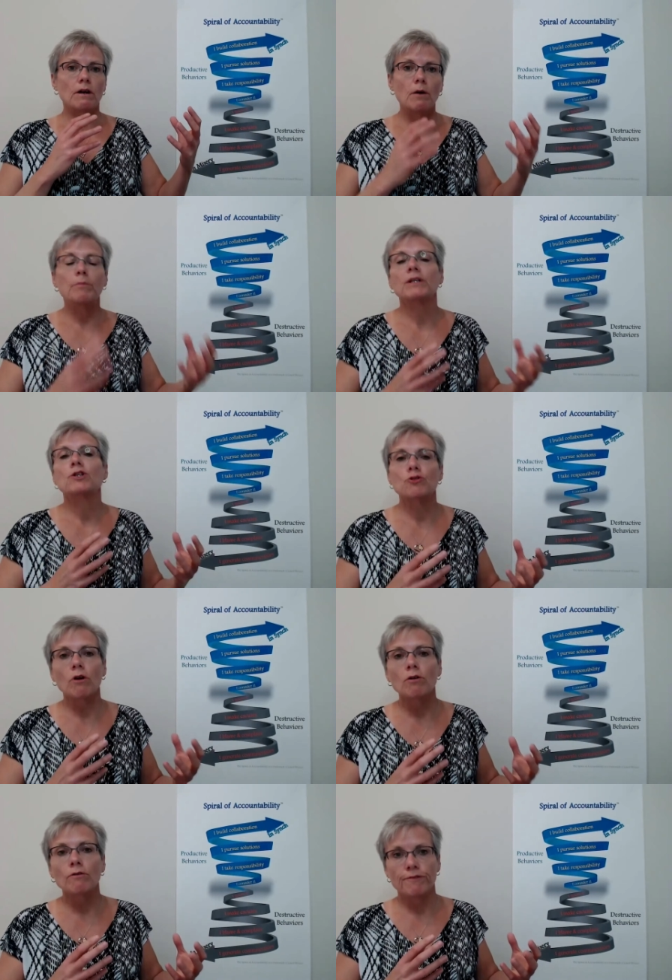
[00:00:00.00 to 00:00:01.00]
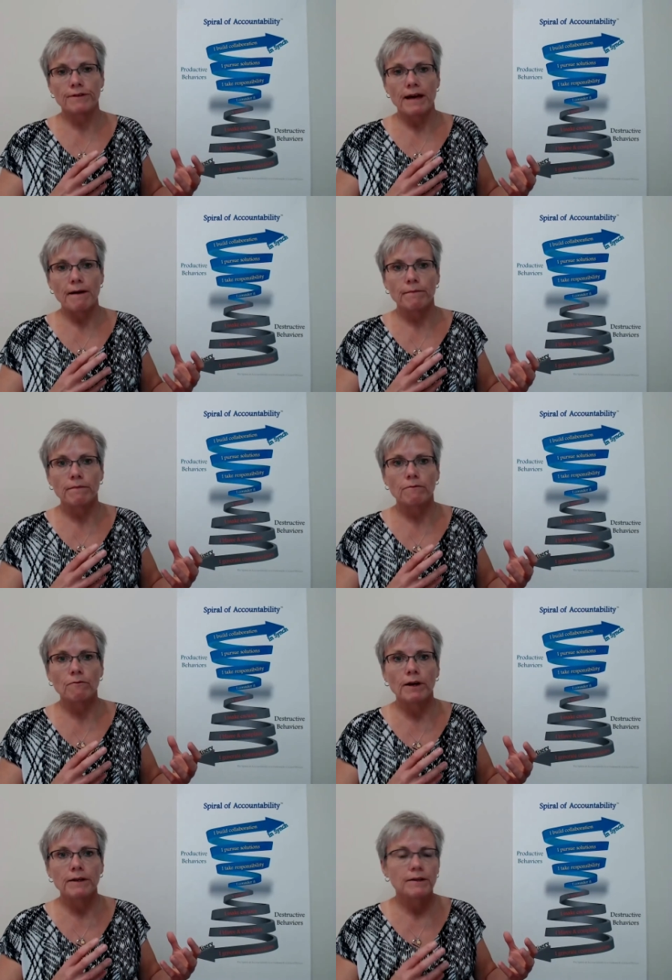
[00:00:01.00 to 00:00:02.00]
a big struggle for them,
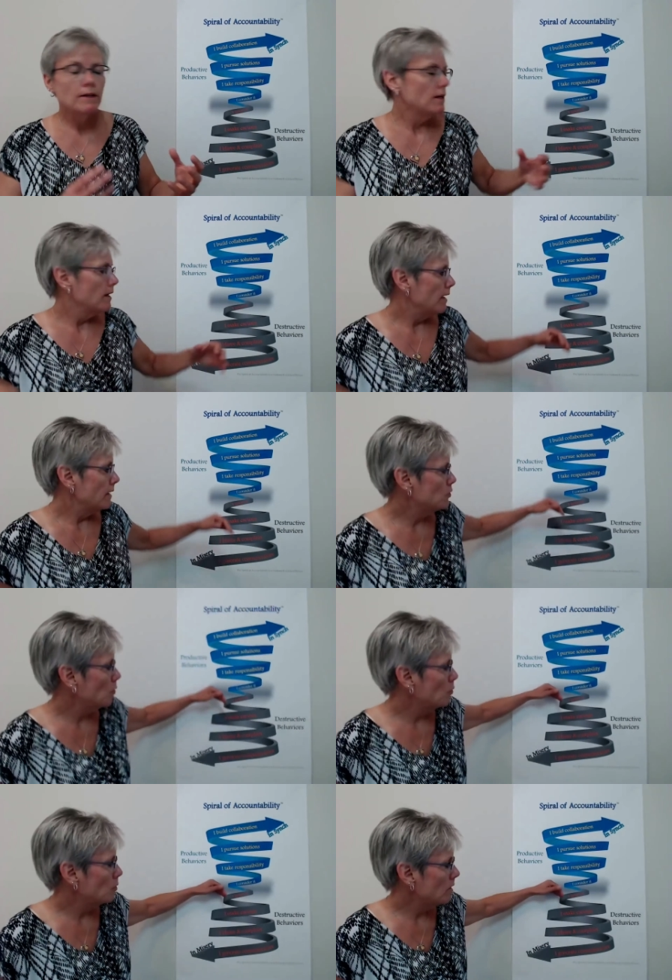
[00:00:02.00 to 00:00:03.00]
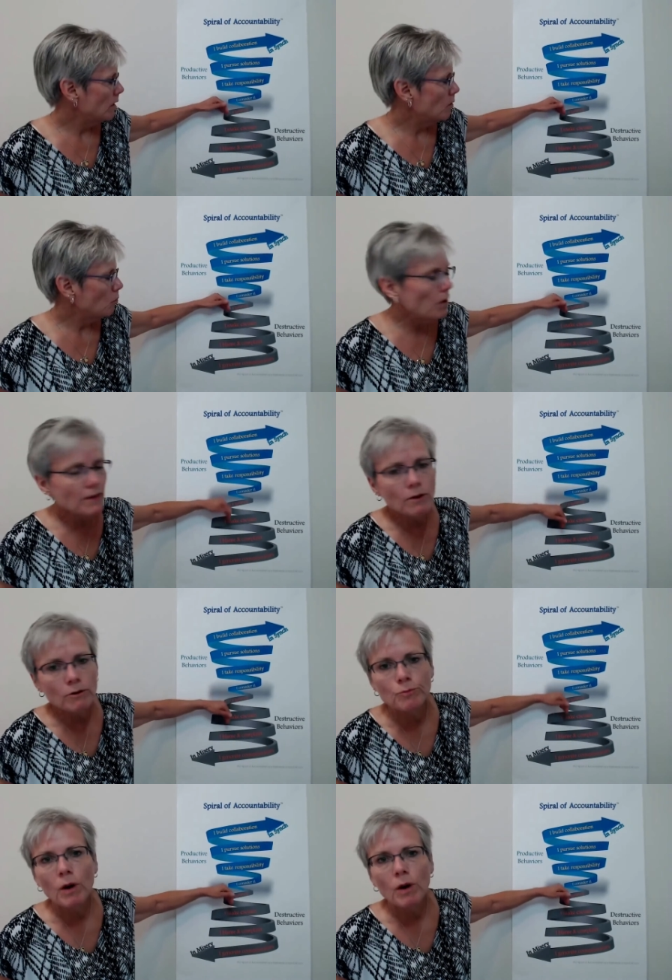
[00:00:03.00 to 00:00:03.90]
right? And so when those